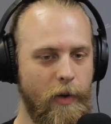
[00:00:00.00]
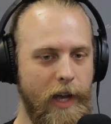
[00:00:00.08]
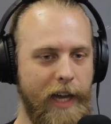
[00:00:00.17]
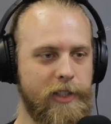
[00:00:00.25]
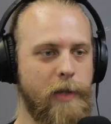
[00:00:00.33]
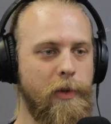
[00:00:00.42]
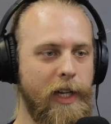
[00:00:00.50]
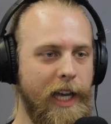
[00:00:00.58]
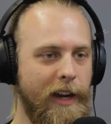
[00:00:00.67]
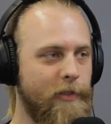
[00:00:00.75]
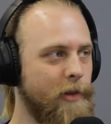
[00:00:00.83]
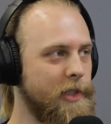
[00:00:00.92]

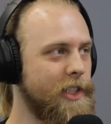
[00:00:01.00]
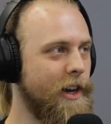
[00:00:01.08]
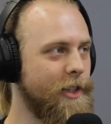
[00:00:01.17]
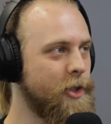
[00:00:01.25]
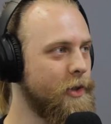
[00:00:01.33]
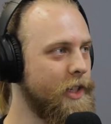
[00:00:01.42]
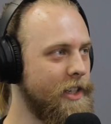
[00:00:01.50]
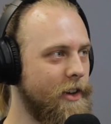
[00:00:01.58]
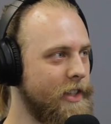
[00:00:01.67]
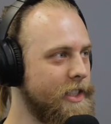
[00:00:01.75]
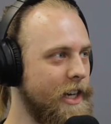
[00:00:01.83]
excommunicated from his country and all these